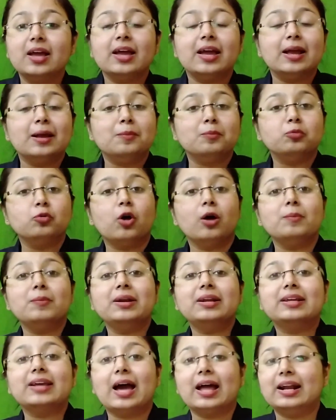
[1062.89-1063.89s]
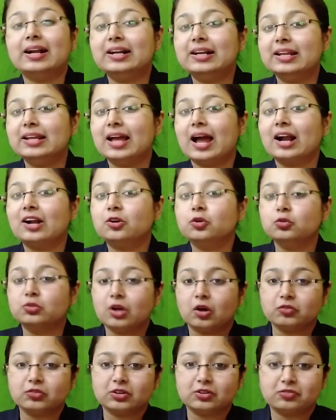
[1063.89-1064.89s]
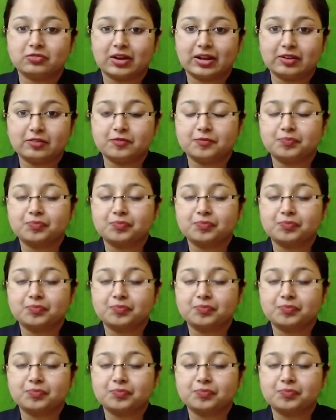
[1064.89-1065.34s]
Employment Guarantee Act 2005.